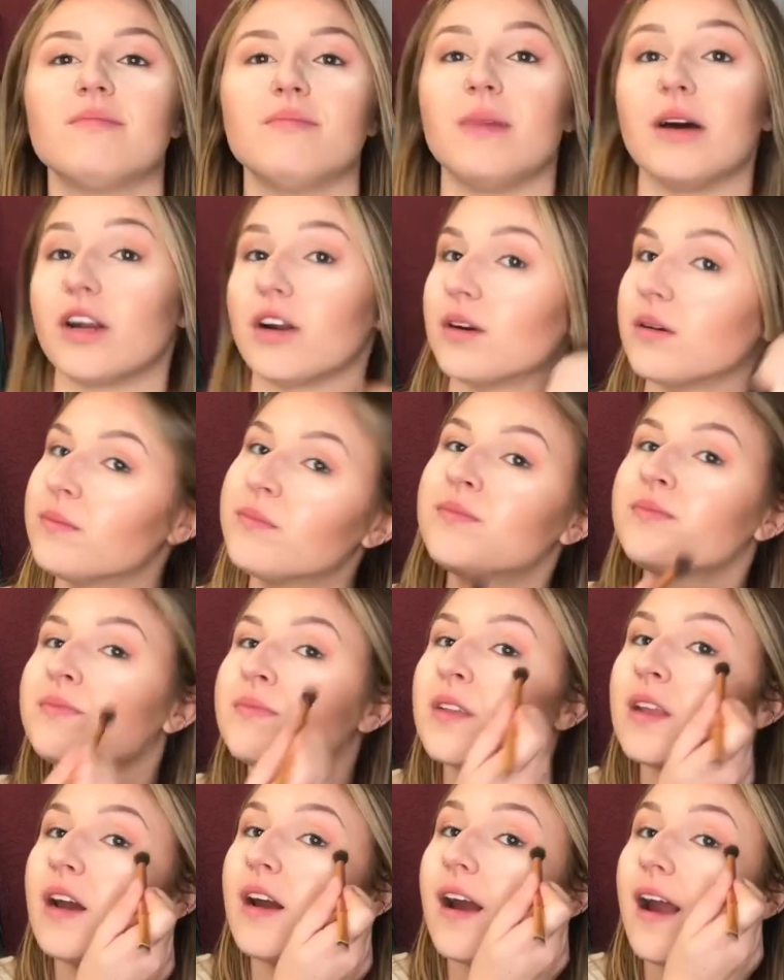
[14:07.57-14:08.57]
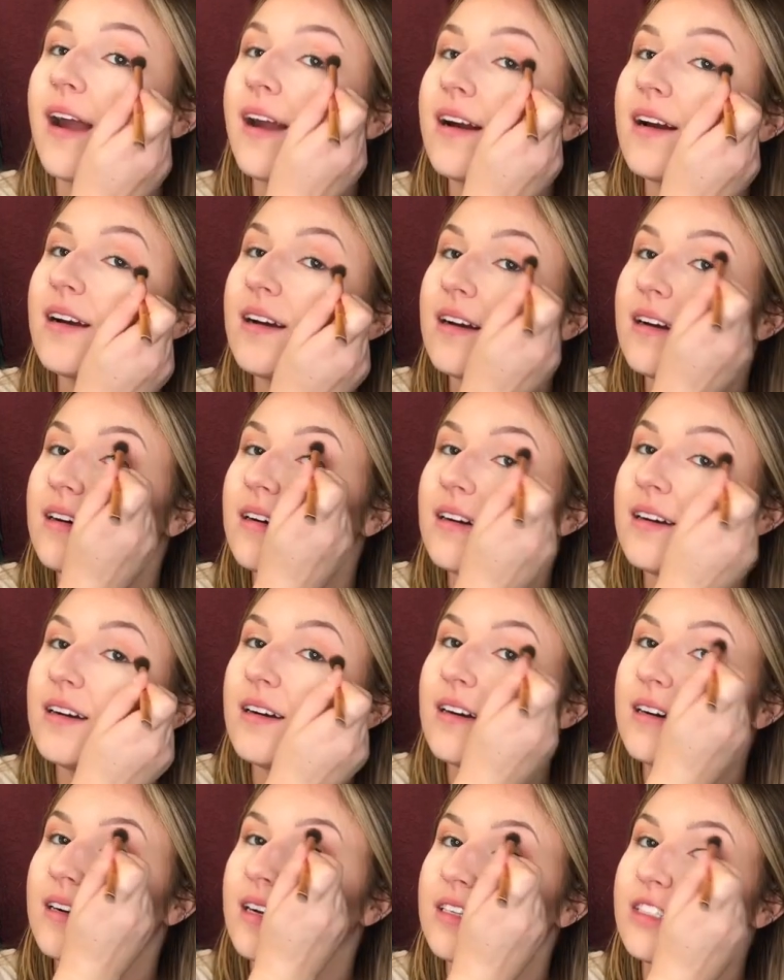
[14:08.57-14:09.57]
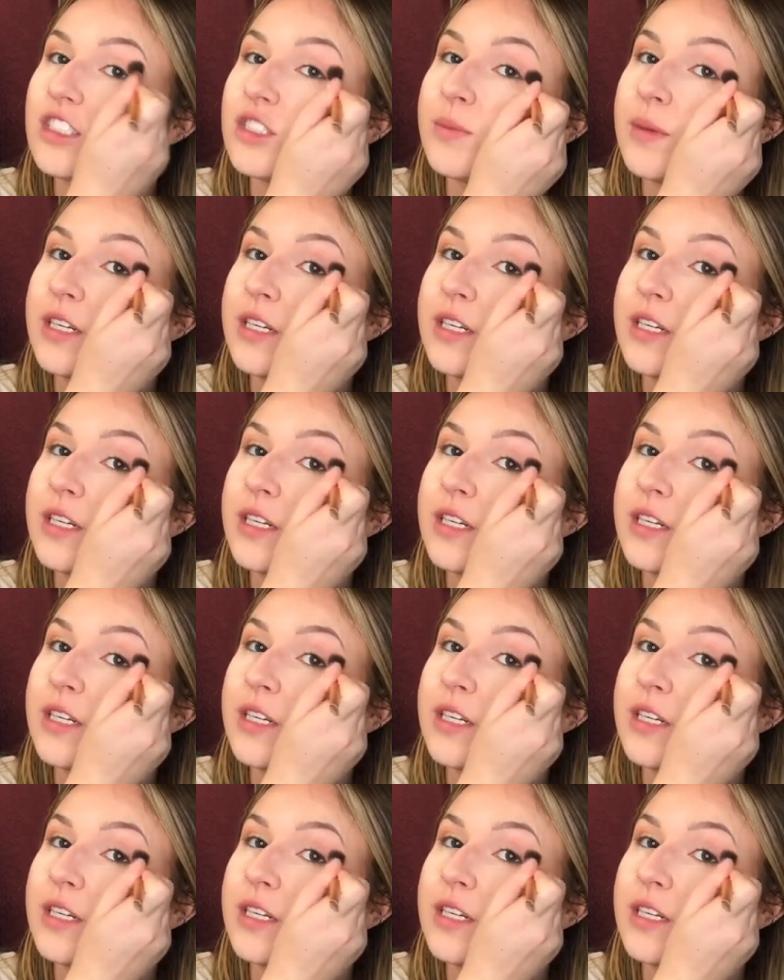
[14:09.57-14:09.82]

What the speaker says: better. All right. And I just